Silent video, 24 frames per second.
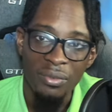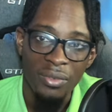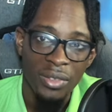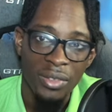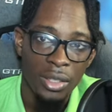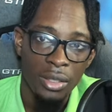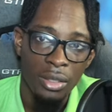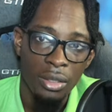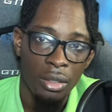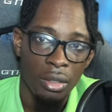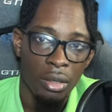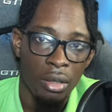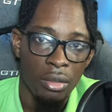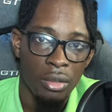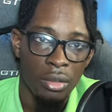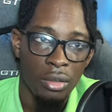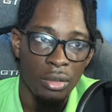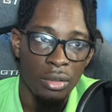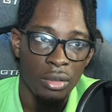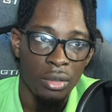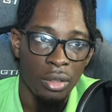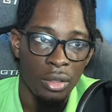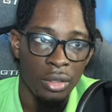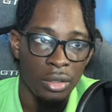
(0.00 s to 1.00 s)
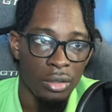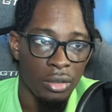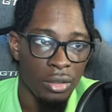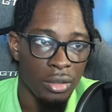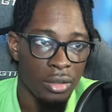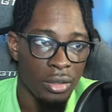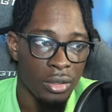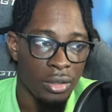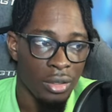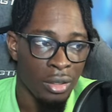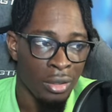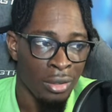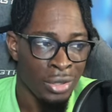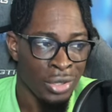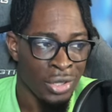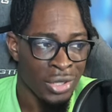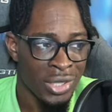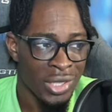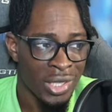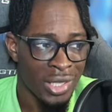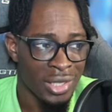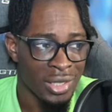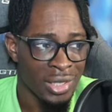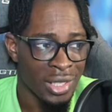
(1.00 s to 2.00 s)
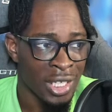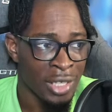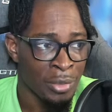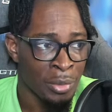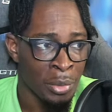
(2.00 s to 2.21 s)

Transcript: fiending on your success.